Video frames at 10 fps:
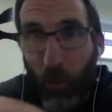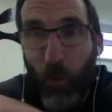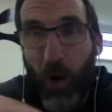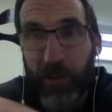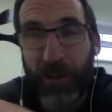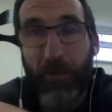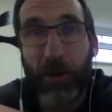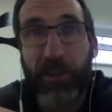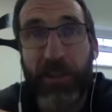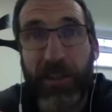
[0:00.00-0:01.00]
Whilst I'm
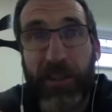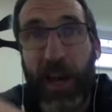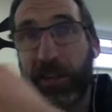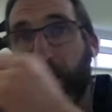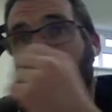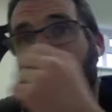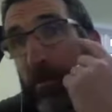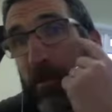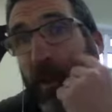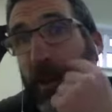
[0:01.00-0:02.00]
watching the session, an
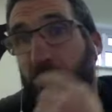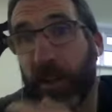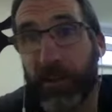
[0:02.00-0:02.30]
observation